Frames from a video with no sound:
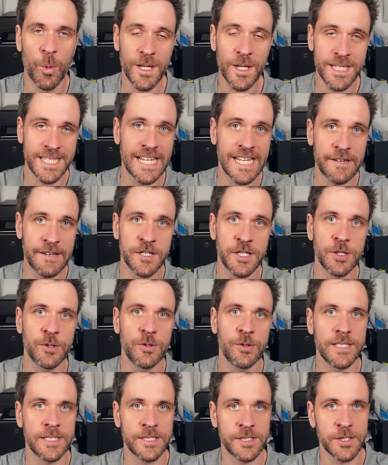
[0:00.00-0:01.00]
What's left to
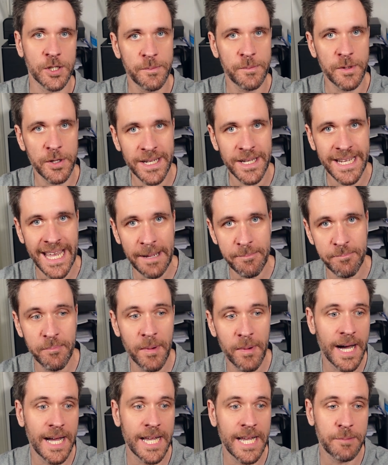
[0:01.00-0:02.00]
do is to communicate
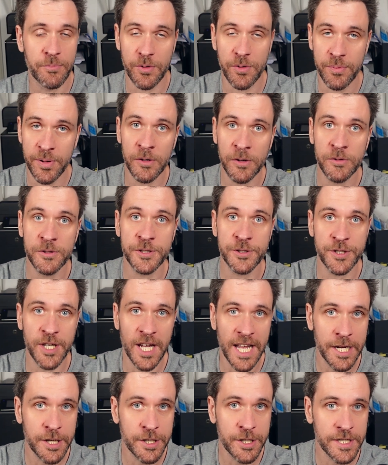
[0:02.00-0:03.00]
my proposed
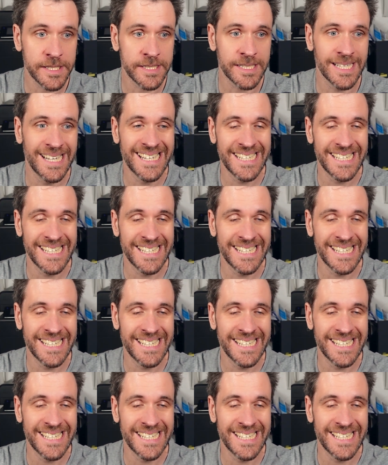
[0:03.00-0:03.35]
changes